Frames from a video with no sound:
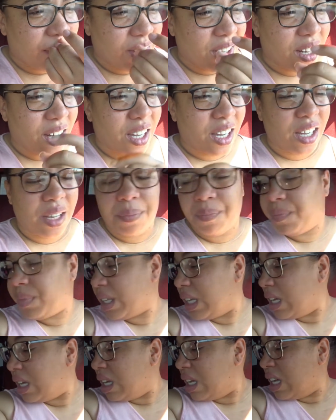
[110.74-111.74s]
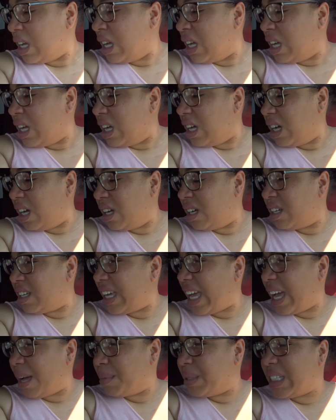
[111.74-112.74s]
and
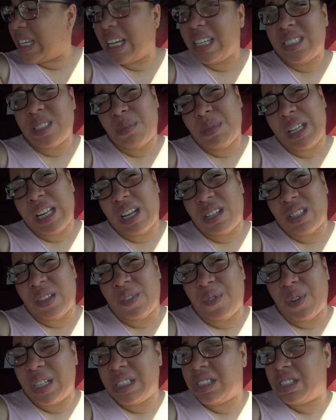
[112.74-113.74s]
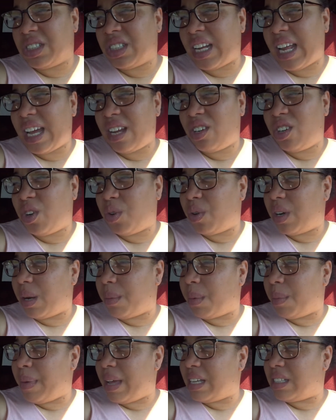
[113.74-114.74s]
yeah, I'm gonna take something out the freezer today. I don't know what I'm
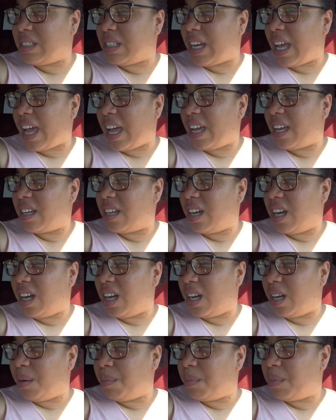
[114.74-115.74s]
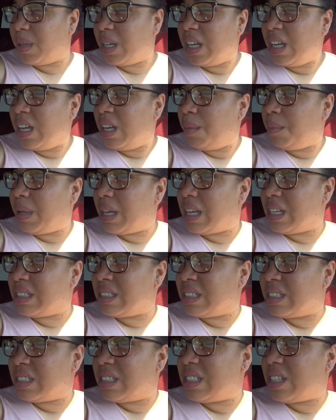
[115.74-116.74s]
gonna make today,
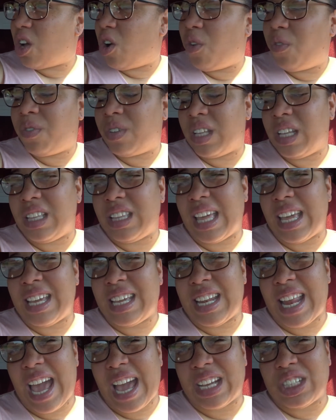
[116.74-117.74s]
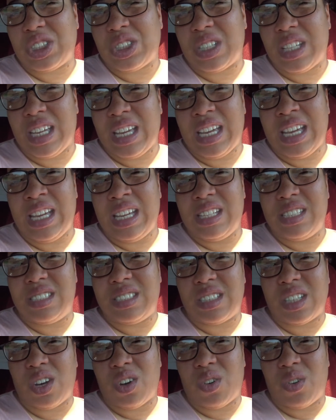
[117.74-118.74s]
because hopefully they can actually eat.
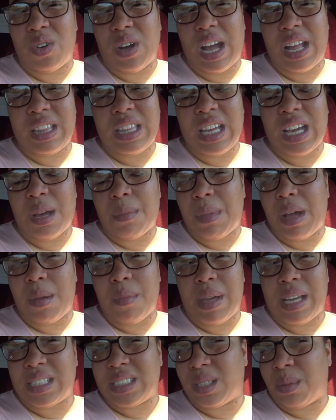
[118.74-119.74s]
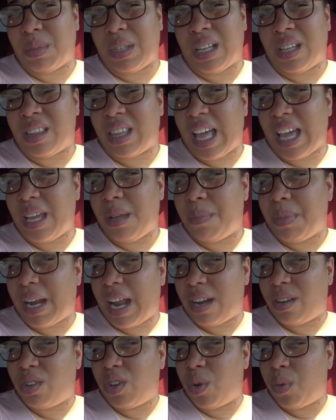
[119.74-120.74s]
So I think I might make something light, but I
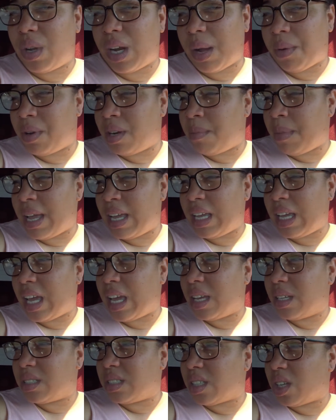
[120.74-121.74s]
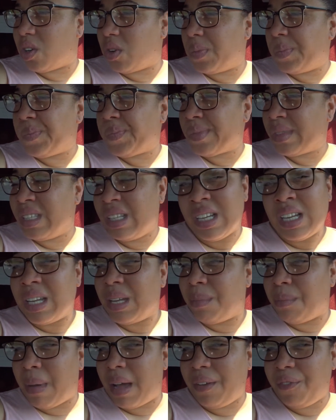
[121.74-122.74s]
don't know what I want to make yet. So
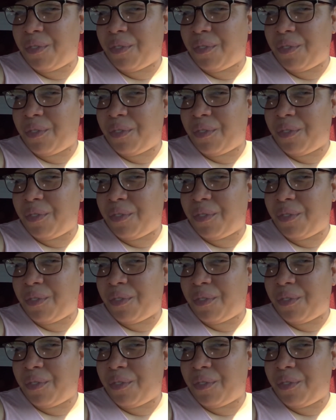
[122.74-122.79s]
might